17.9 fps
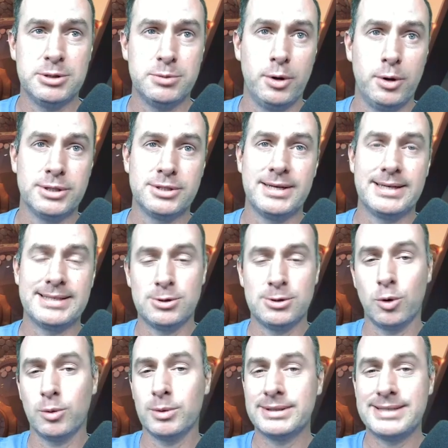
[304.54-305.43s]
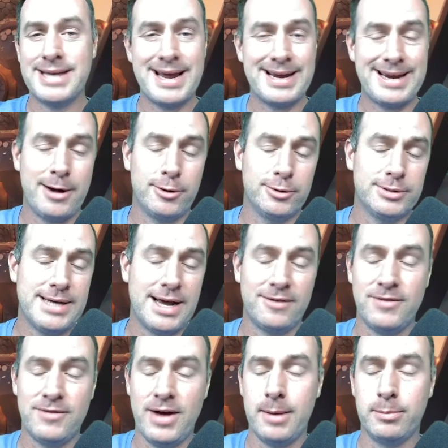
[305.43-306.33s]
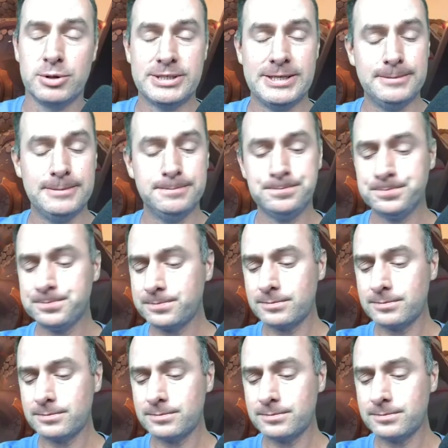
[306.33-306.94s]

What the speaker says: damage bonus. So that's a normal attack, counterattack, 5%.